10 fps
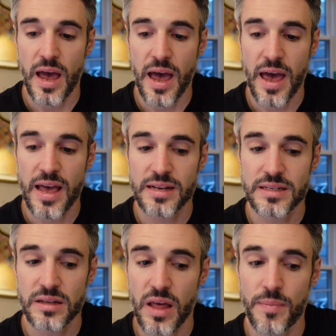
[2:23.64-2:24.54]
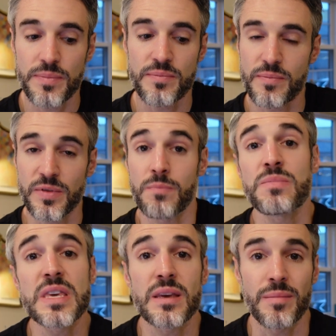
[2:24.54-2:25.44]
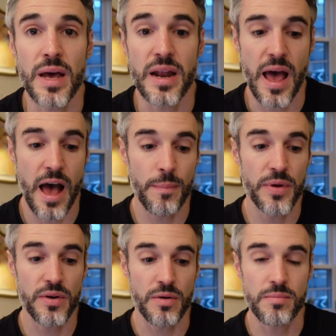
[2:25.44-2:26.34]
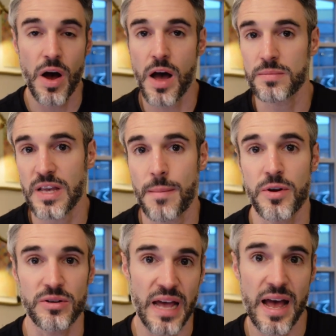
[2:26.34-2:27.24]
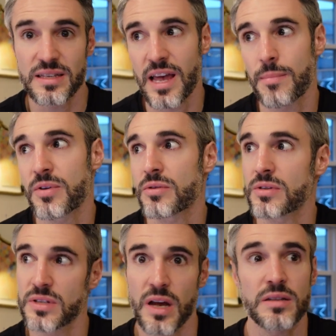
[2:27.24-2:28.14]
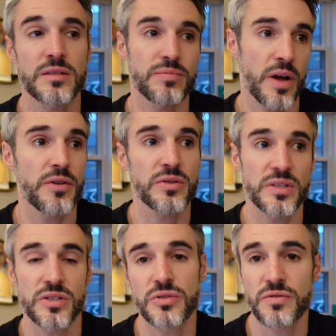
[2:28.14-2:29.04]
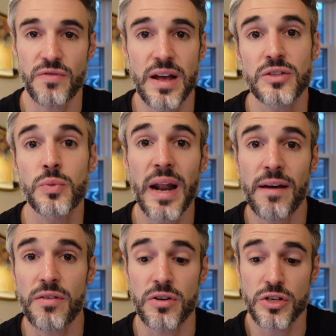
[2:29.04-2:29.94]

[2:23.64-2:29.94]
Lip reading: And that, to me, it meant happier moms, happier dads, happier sons, brothers, sisters, friends, whatever.